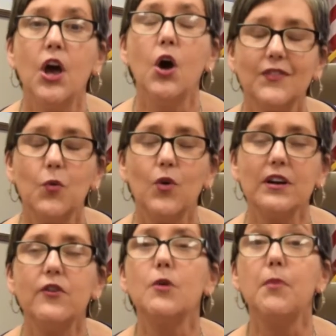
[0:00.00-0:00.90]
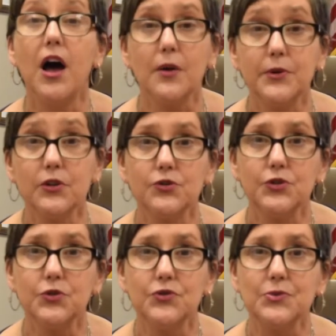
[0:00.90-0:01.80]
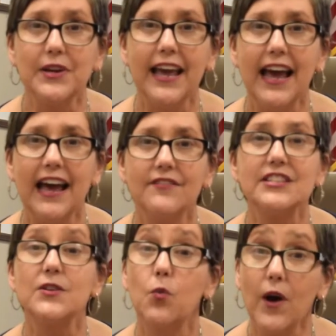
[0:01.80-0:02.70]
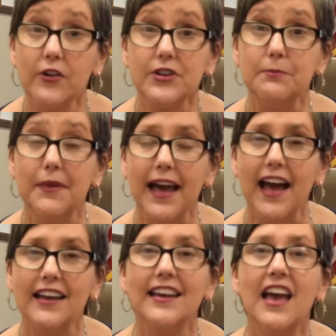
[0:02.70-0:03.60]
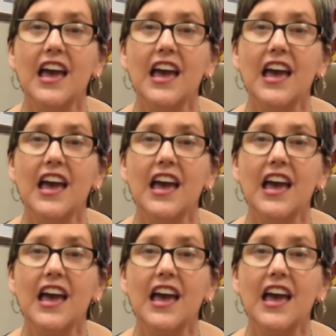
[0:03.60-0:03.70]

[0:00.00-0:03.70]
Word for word: One of our popular tools we have is a welcome bag